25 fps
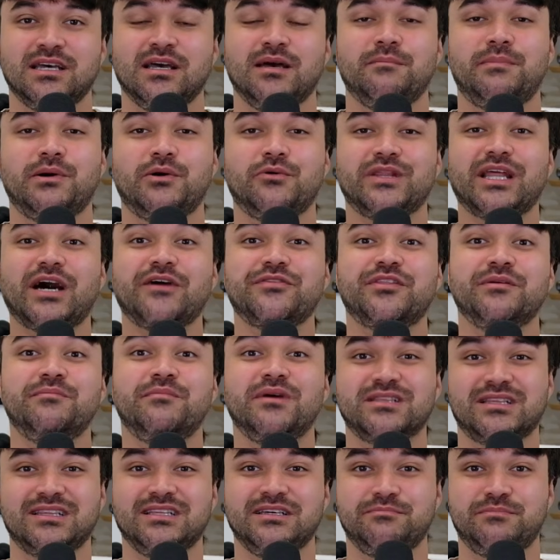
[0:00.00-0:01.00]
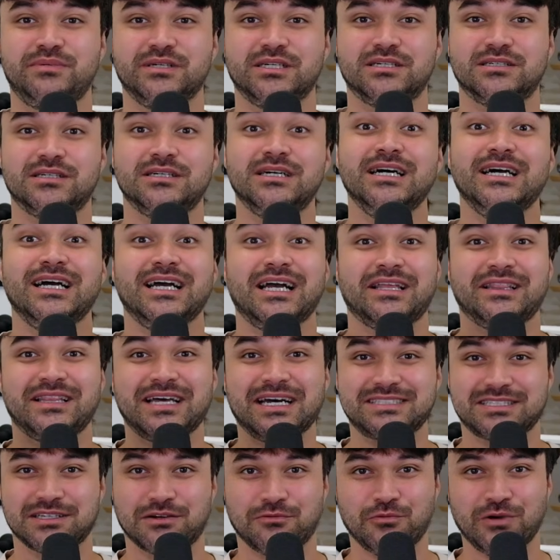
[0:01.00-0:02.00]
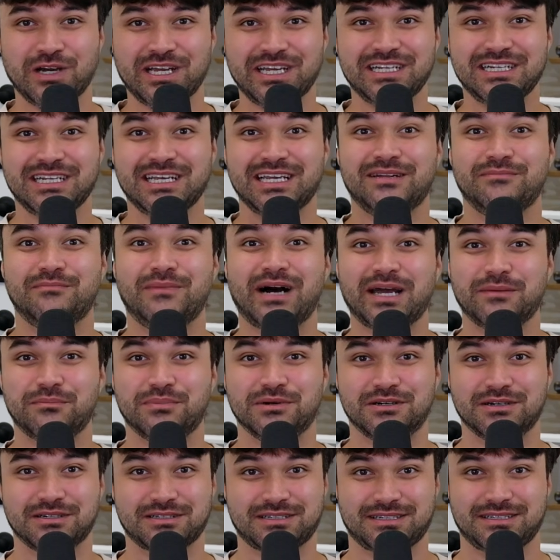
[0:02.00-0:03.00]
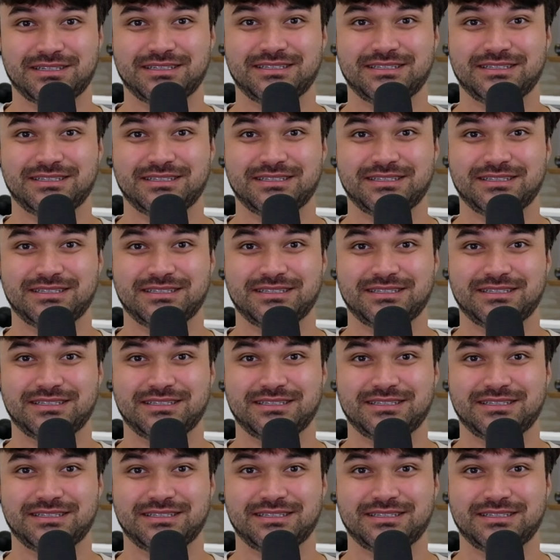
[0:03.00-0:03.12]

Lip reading: but without the monthly bill, and that's a win in my book.